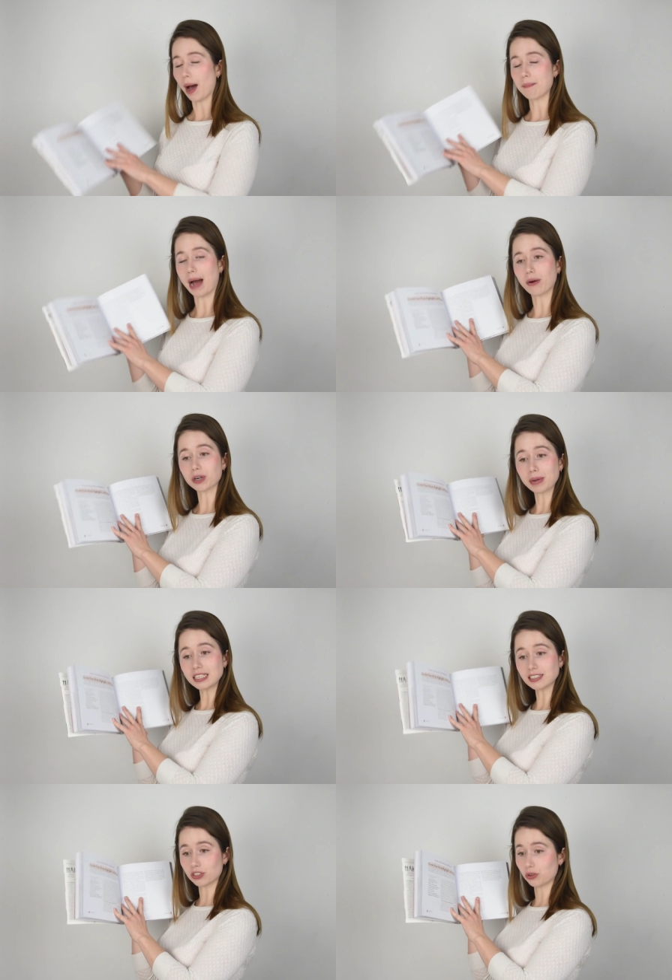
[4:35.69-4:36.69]
powder
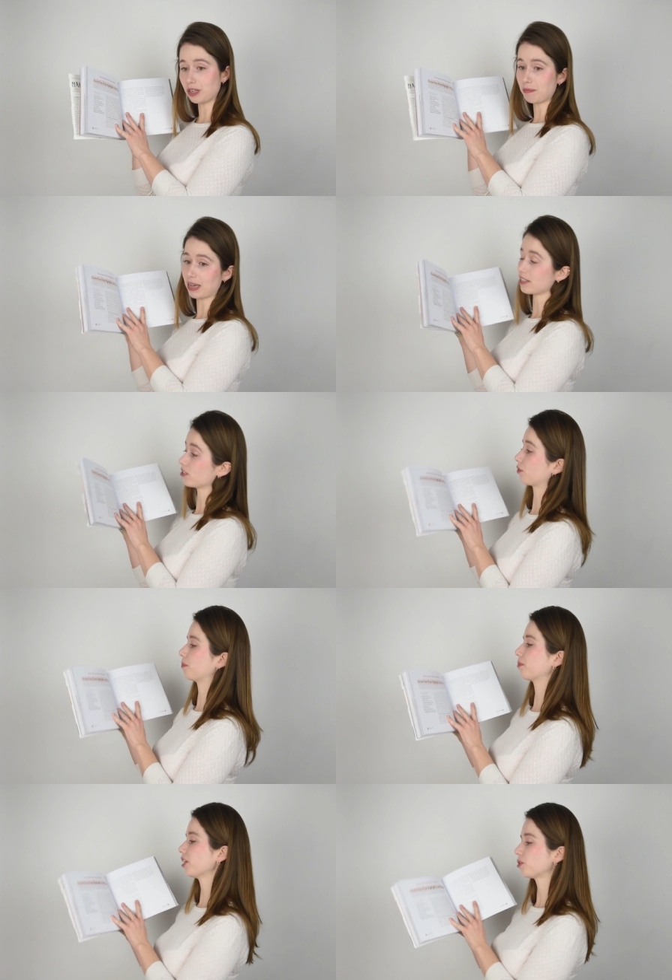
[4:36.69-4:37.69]
base and cream bases for
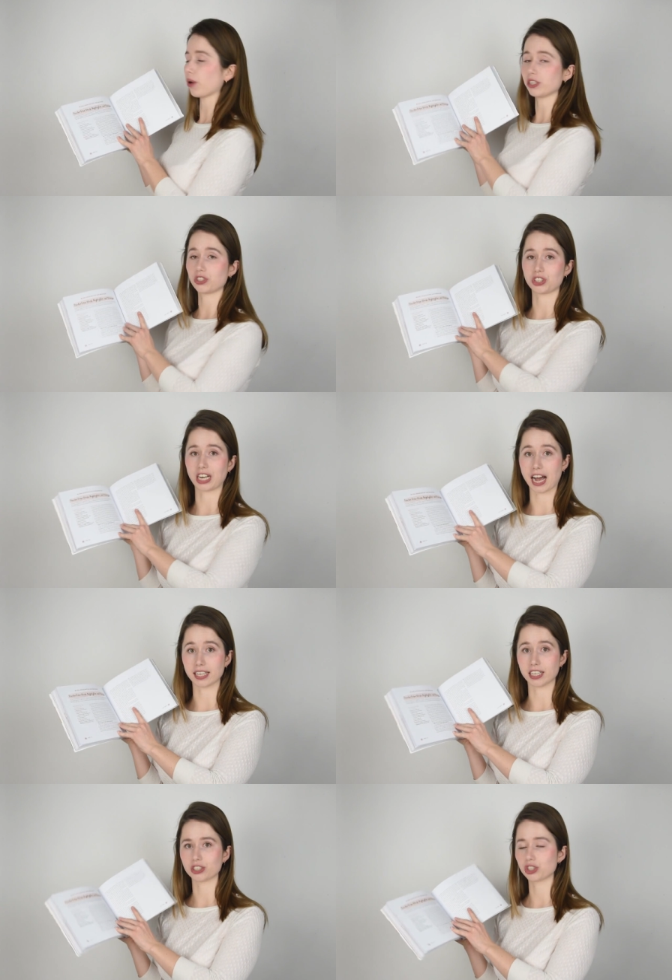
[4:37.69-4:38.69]
blush, bronzers, and
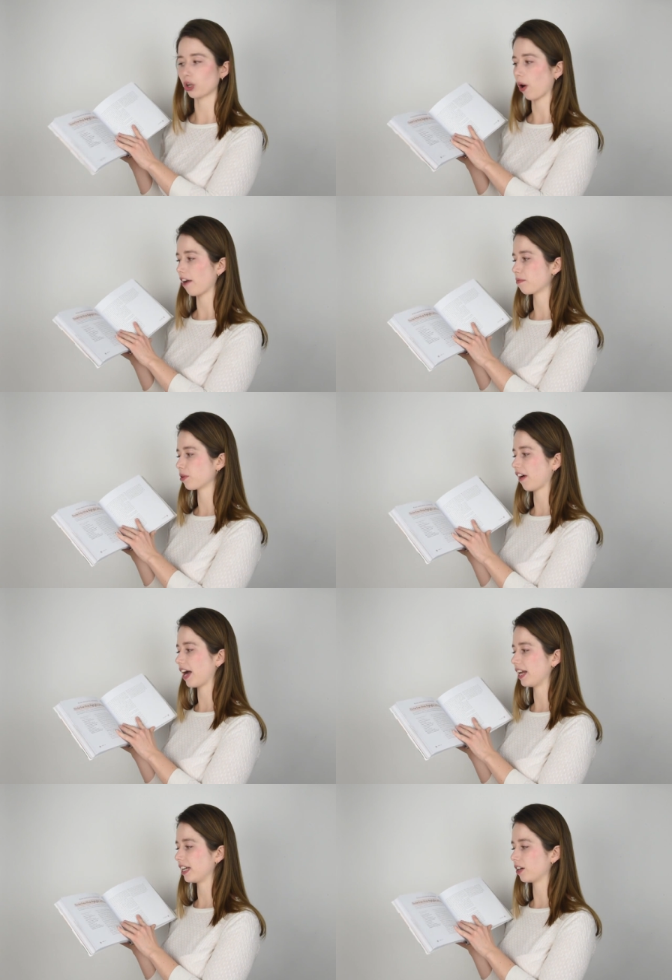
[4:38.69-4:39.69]
highlighters. So I've
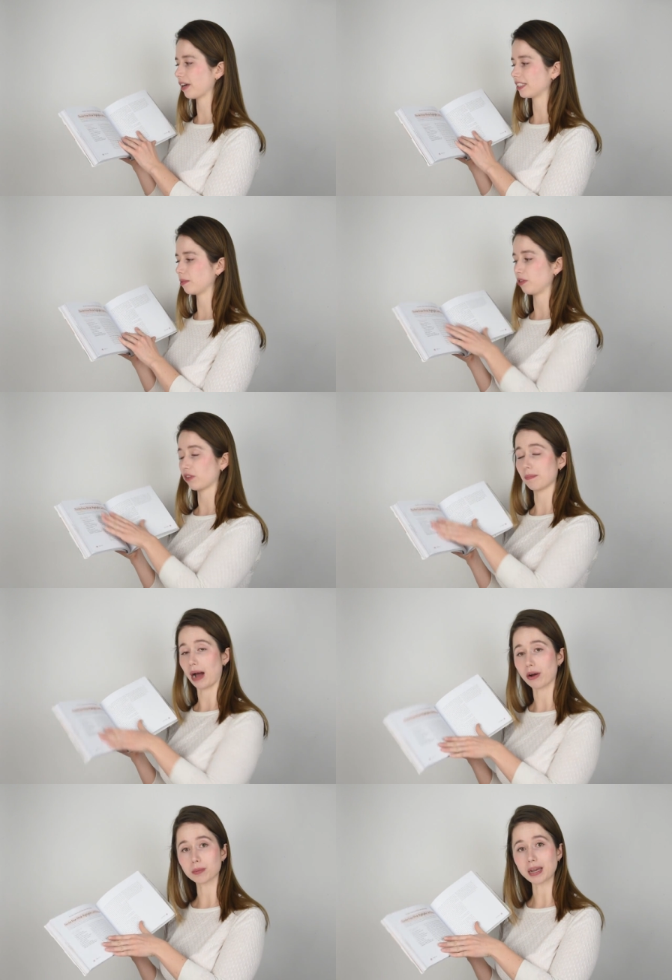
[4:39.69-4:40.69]
provided a recipe for a
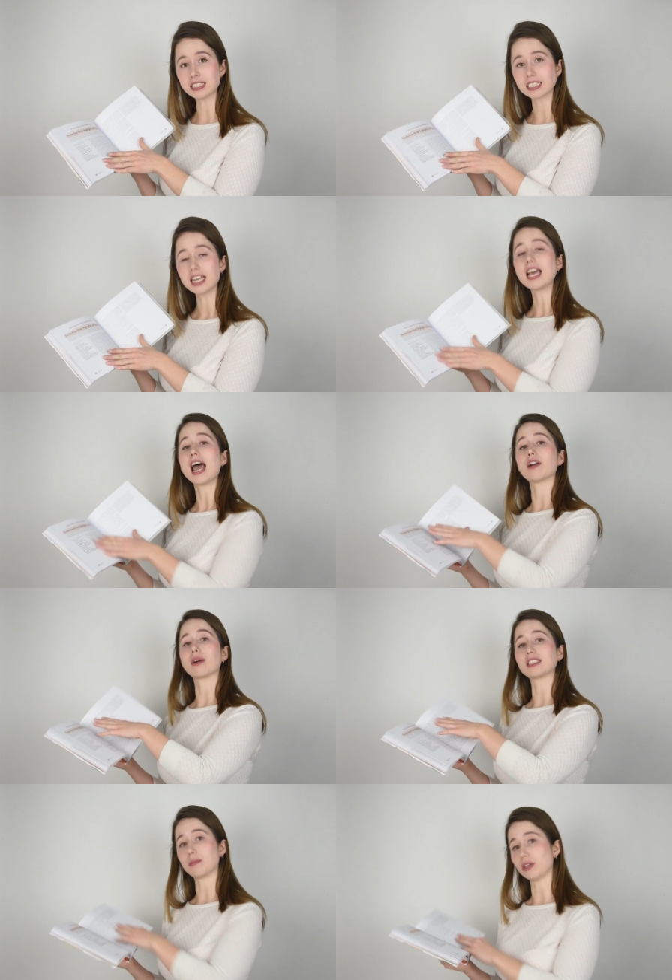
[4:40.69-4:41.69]
powder base and a
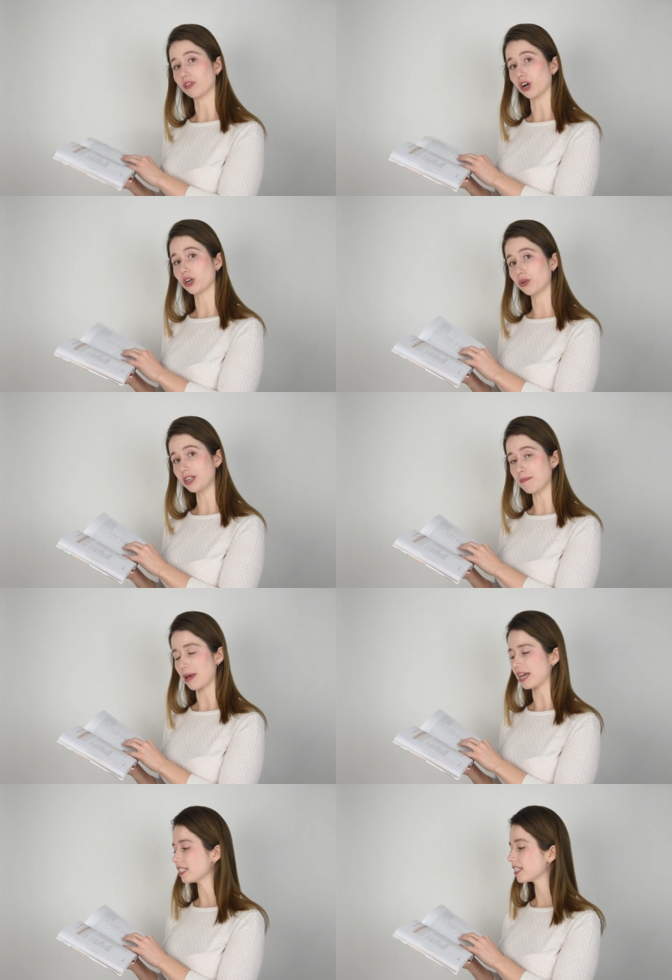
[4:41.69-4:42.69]
recipe for a cream
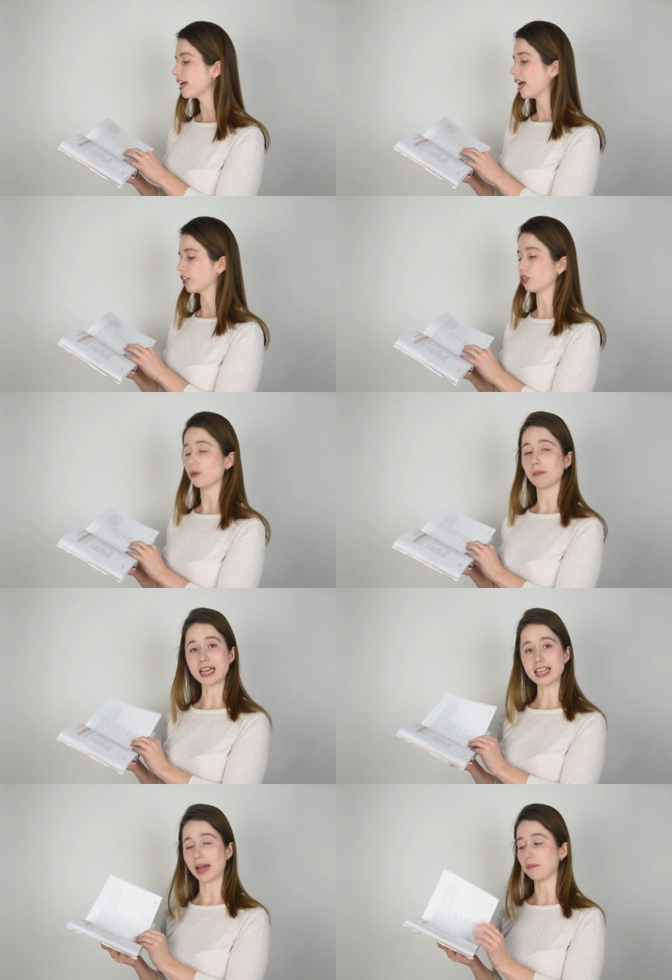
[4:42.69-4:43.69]
base. And so you
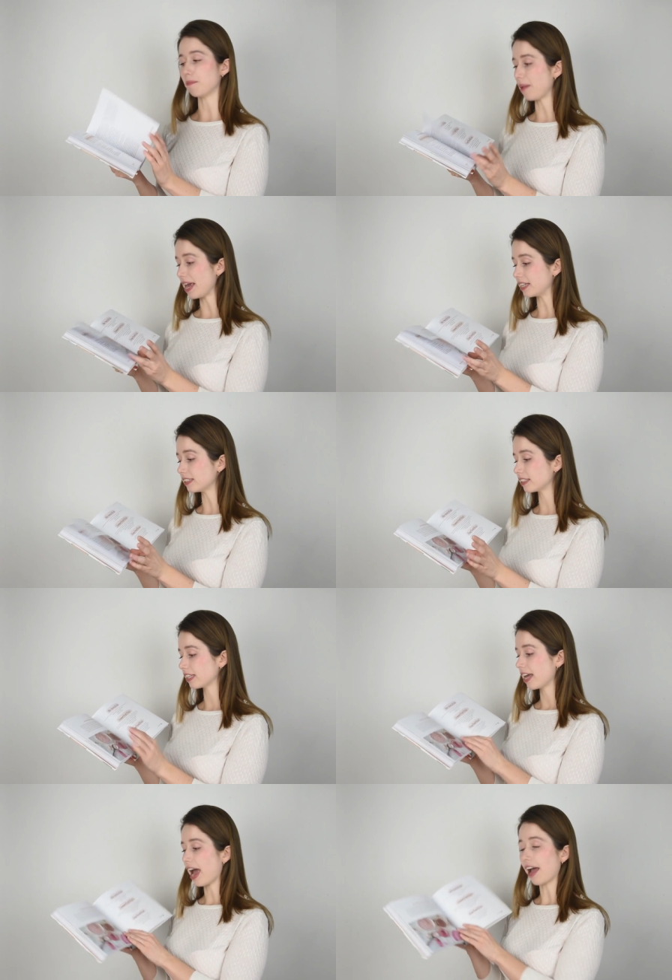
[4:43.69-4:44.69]
make that base
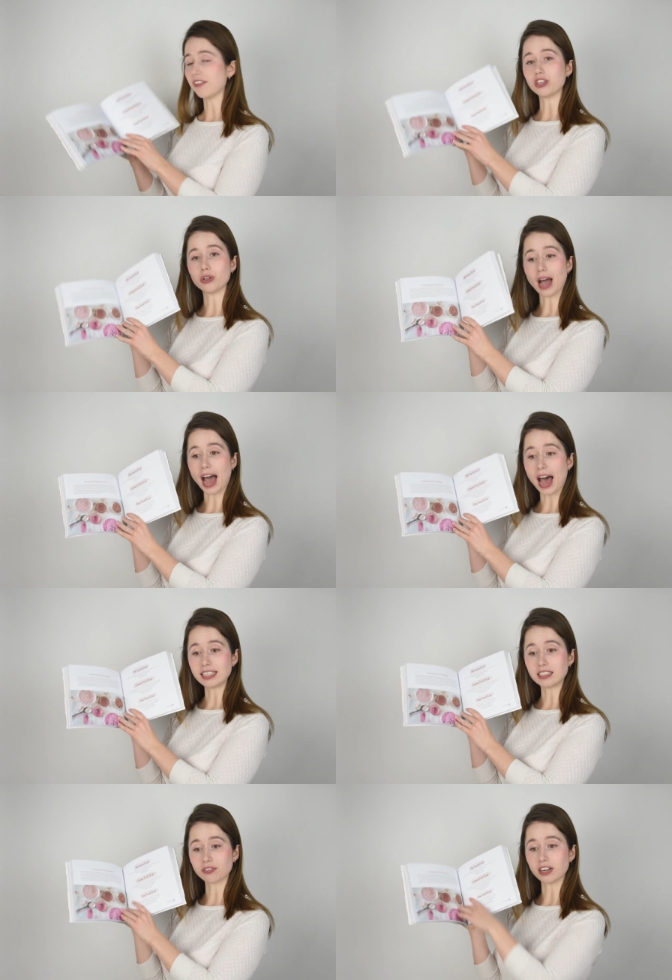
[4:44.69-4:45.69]
and then you
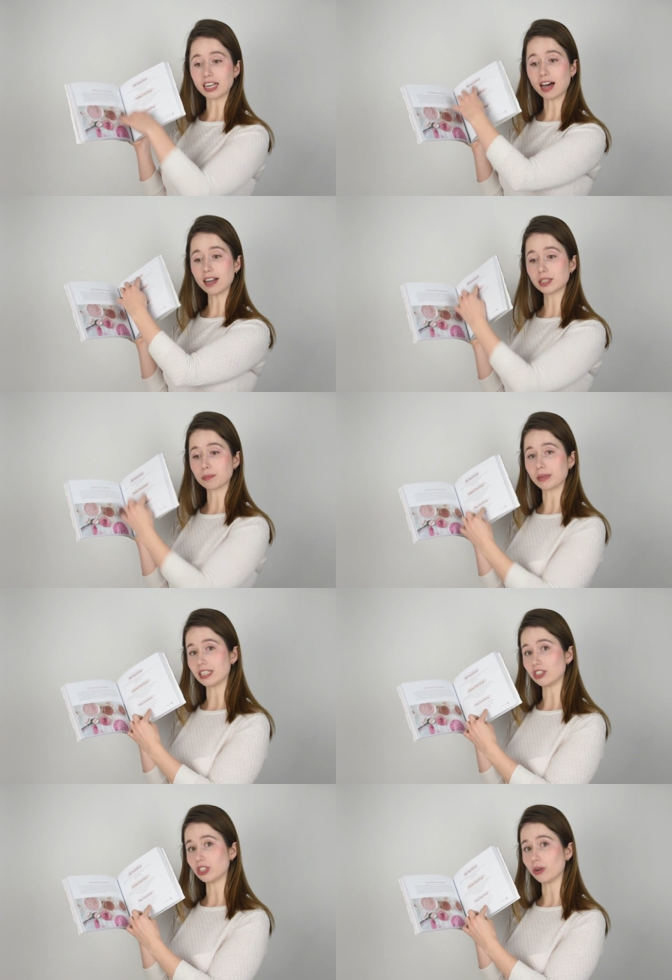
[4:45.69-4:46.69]
add different color
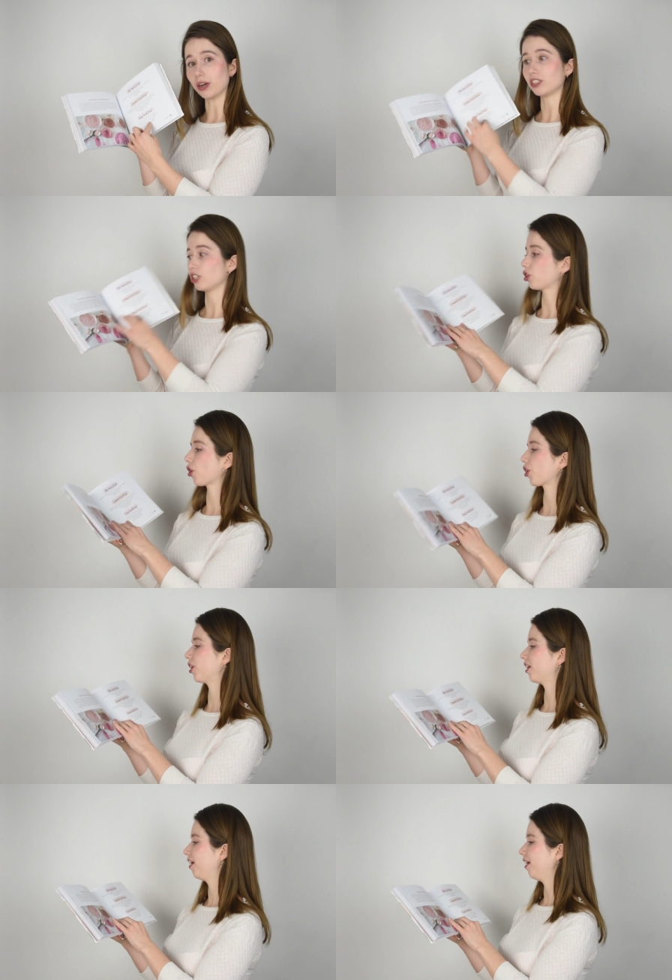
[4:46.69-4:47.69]
blends to it to
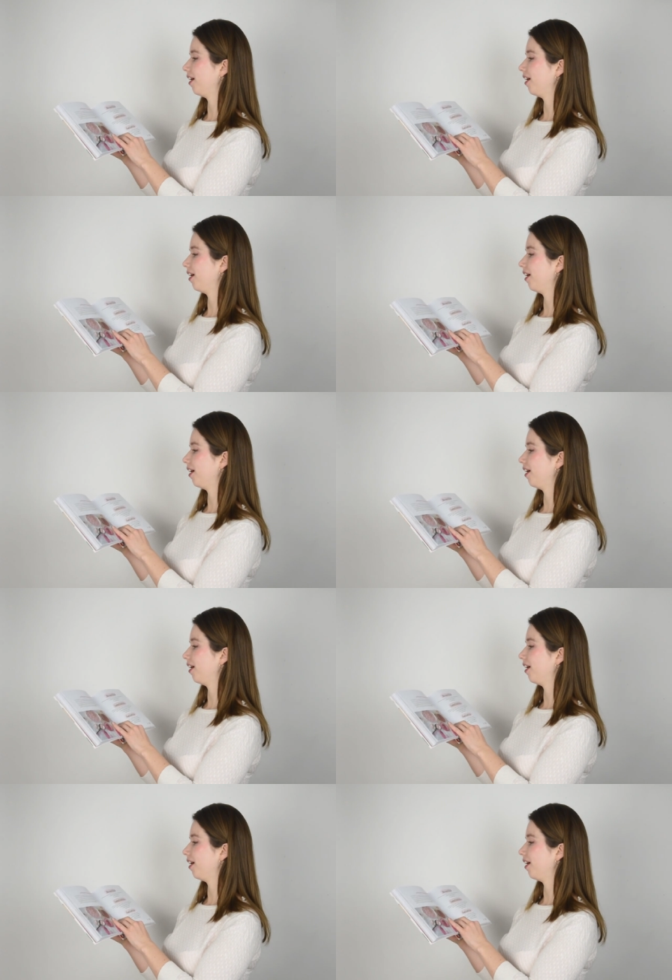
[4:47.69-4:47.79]
turn